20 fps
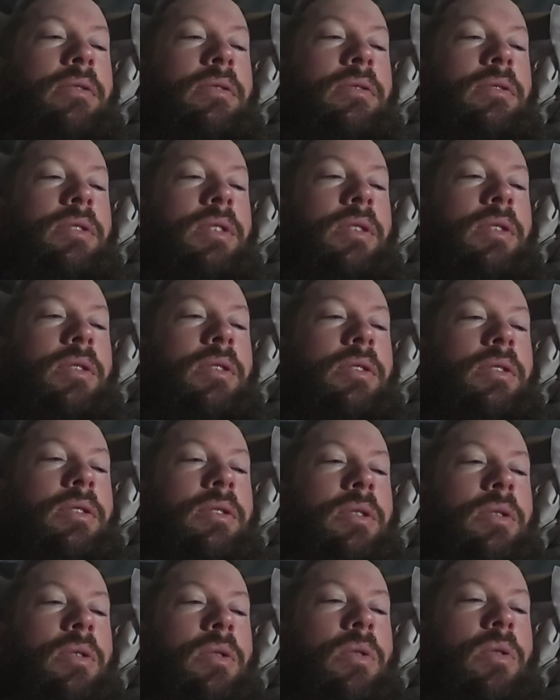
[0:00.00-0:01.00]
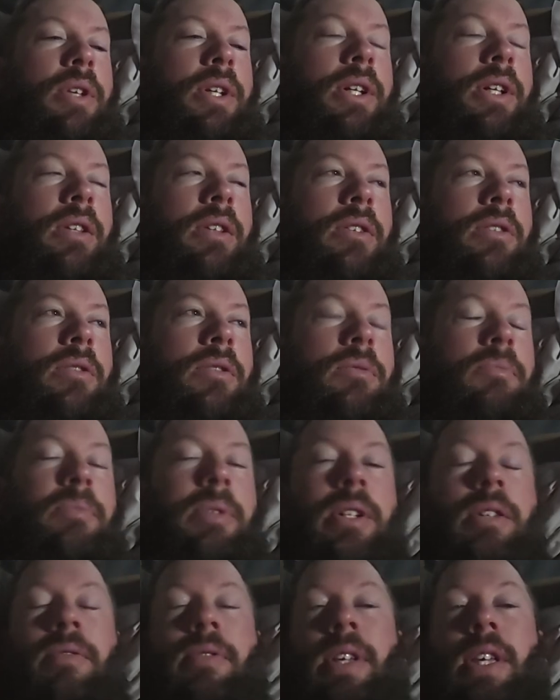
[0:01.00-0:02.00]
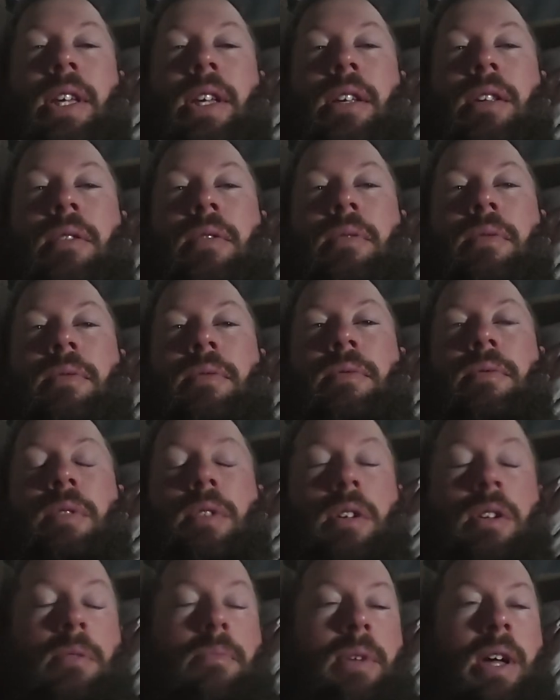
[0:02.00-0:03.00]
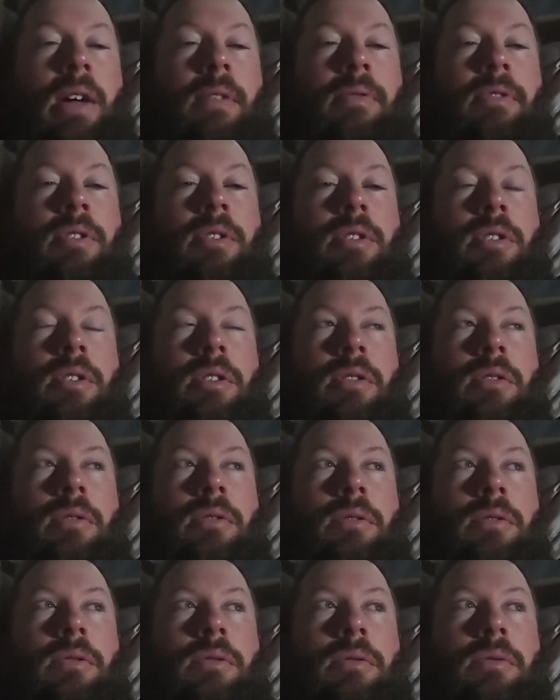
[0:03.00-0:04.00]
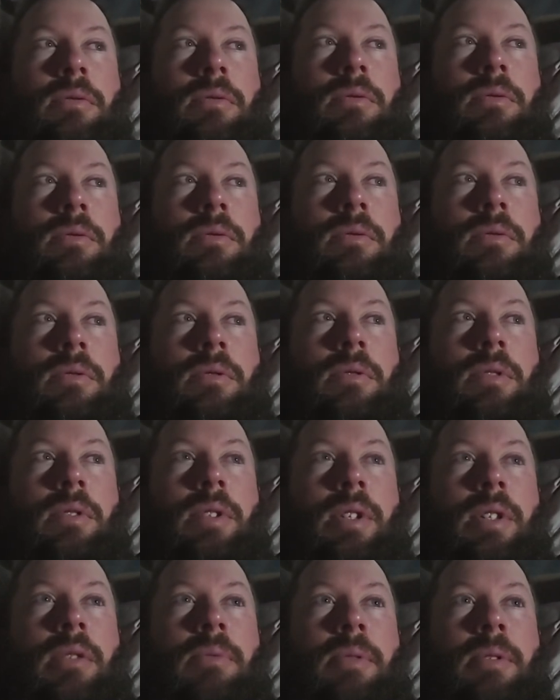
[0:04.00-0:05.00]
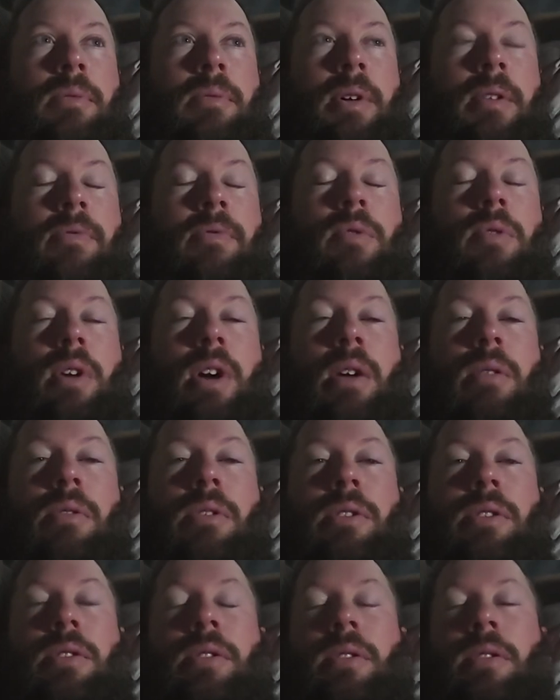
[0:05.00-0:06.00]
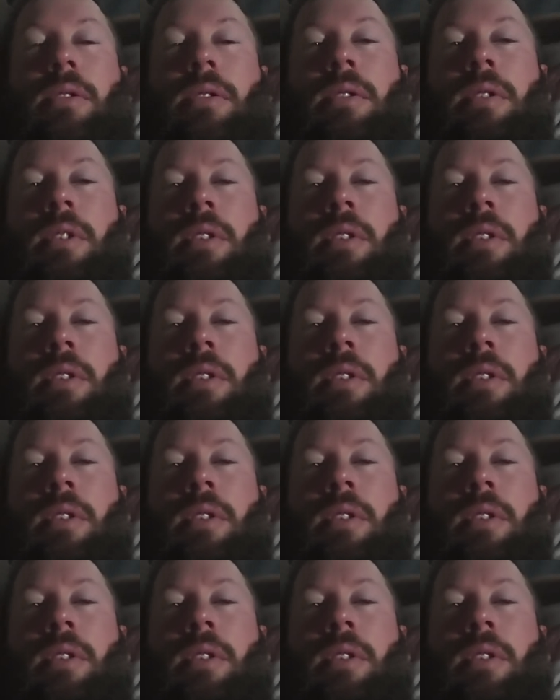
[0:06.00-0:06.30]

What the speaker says: so it's holding a little bit of heat after, I think it's been about 4 hours.